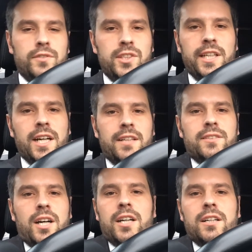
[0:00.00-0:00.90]
Obviously, I
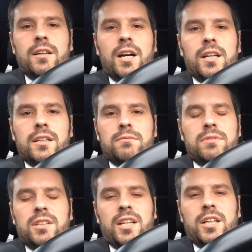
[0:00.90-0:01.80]

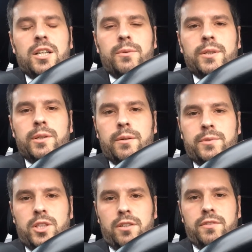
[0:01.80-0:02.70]
don't know whether he
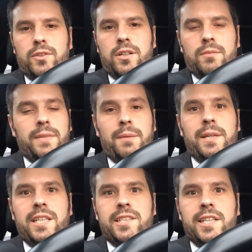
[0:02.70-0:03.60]
ripped it off or not.
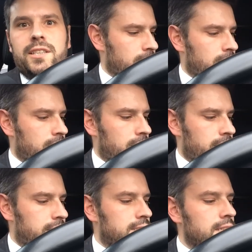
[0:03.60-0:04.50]
Maybe he did.
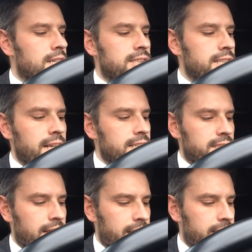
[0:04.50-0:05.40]
It is
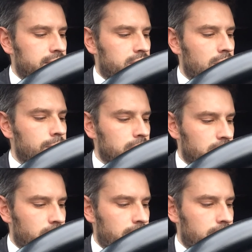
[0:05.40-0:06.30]
1988 in some
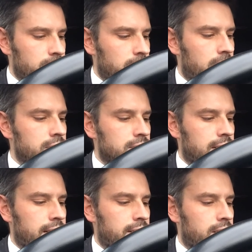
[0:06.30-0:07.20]
underground,
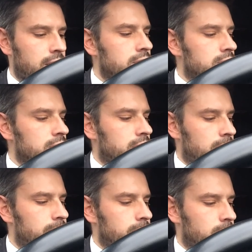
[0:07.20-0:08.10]
underlit London
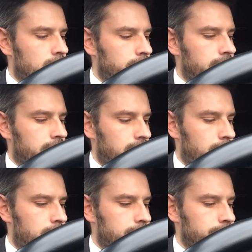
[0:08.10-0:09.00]
comedy club.